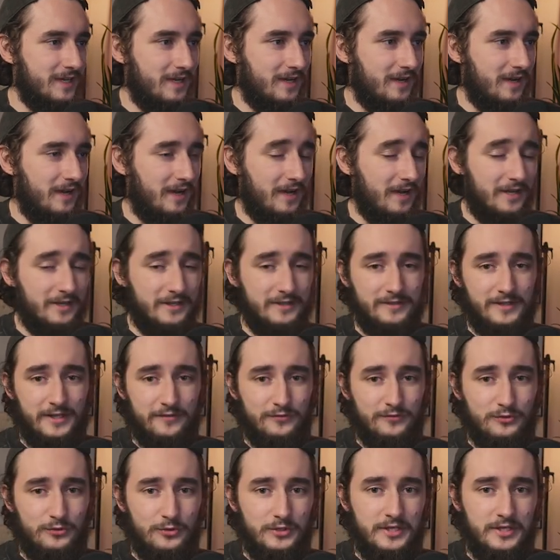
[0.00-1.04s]
And
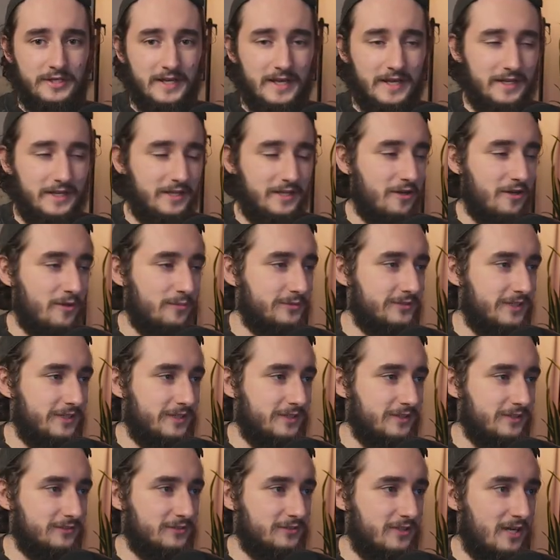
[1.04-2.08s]
if you need any help setting
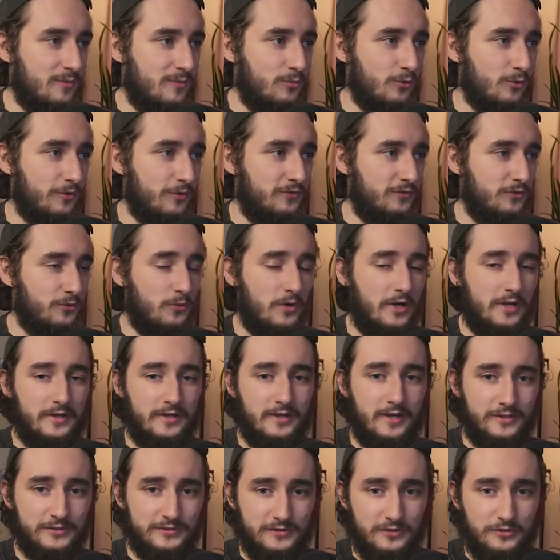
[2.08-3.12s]
this up, or if you want
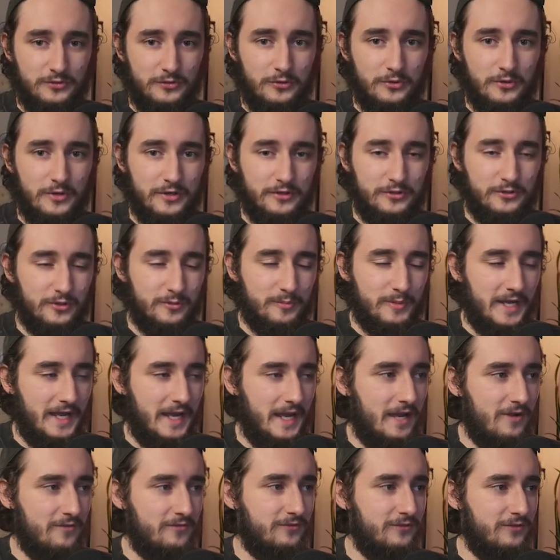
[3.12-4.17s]
us to do it on your
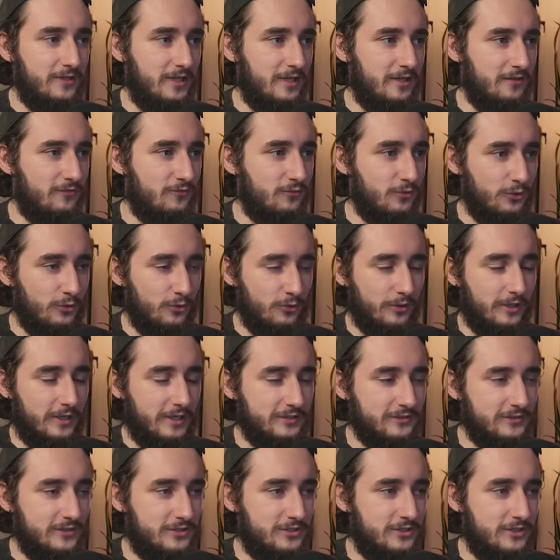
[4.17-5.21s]
behalf and for your
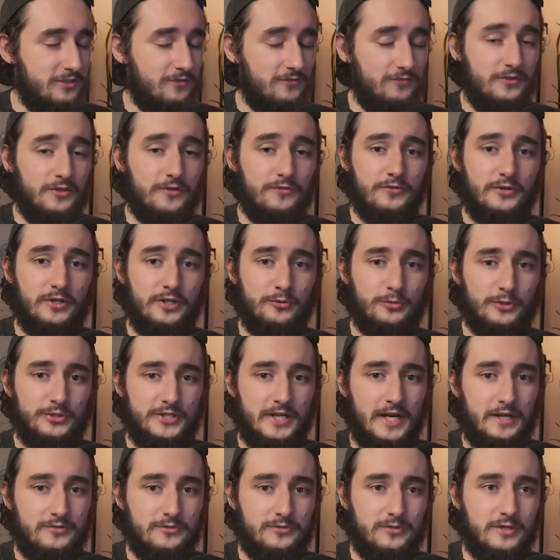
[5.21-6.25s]
organization, feel free to reach
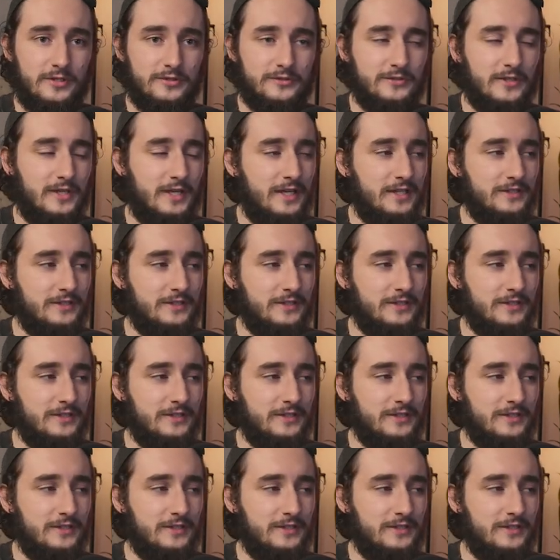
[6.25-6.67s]
out to us.